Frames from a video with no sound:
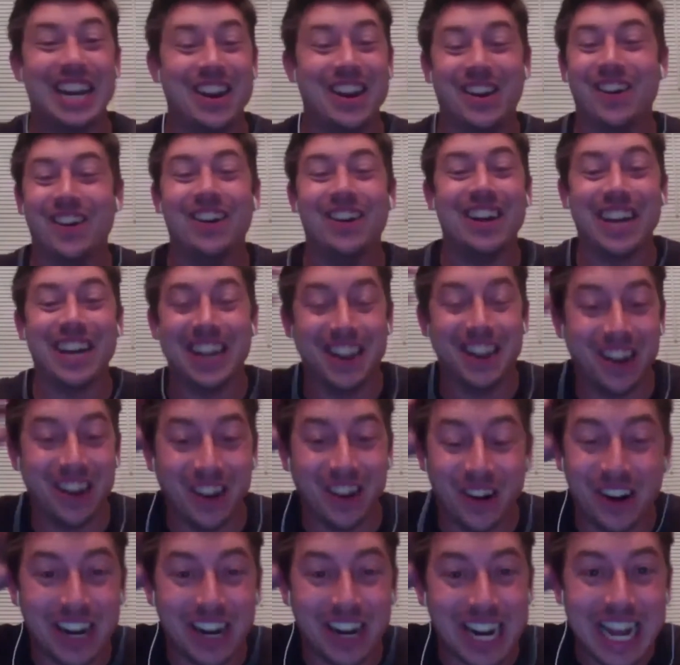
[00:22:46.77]
on and
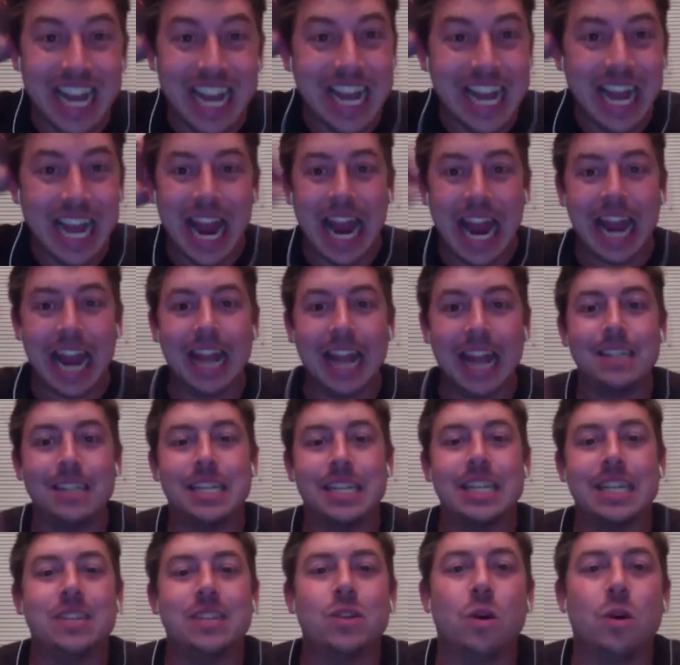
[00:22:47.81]
on. And
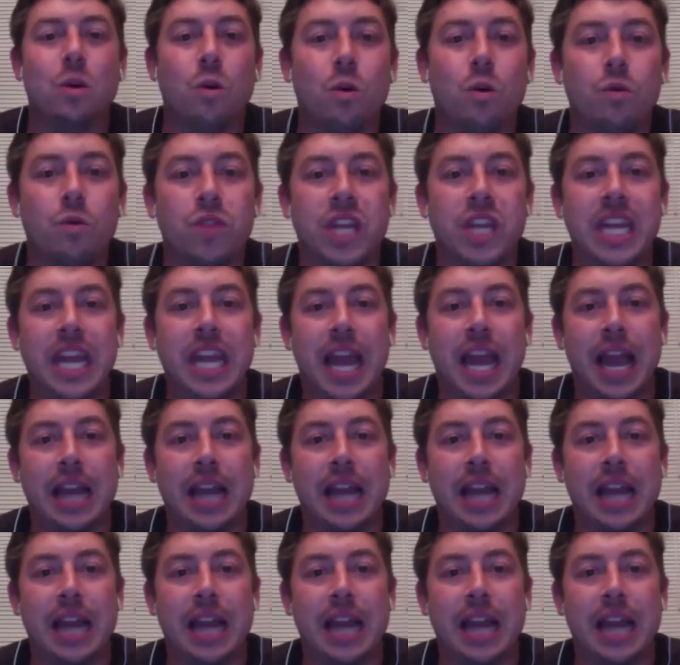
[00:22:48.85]
he's only at